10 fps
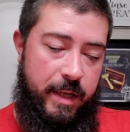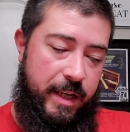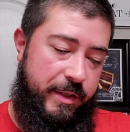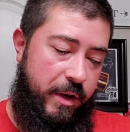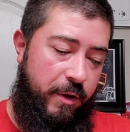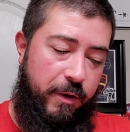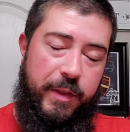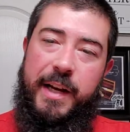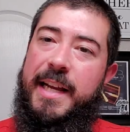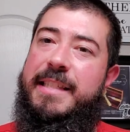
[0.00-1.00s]
It has all
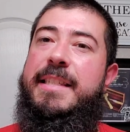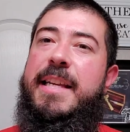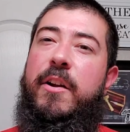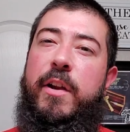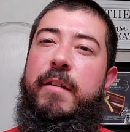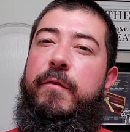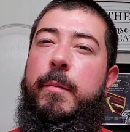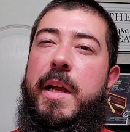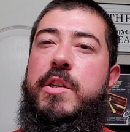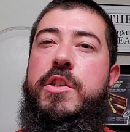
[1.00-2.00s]
the necessary
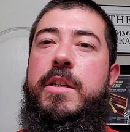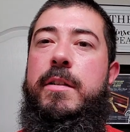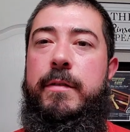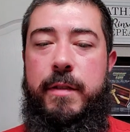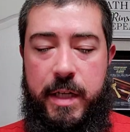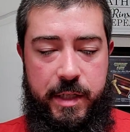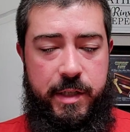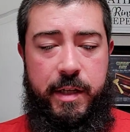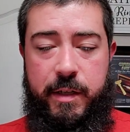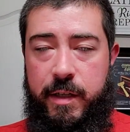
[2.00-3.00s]
information, doesn't
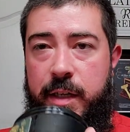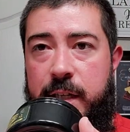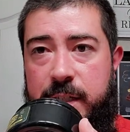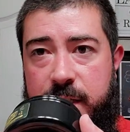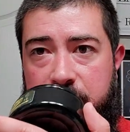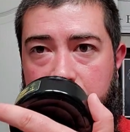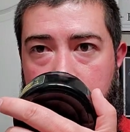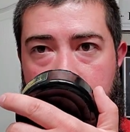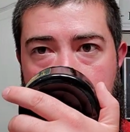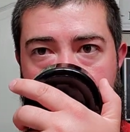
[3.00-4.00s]
it?
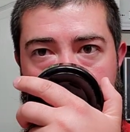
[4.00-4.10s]
CDB.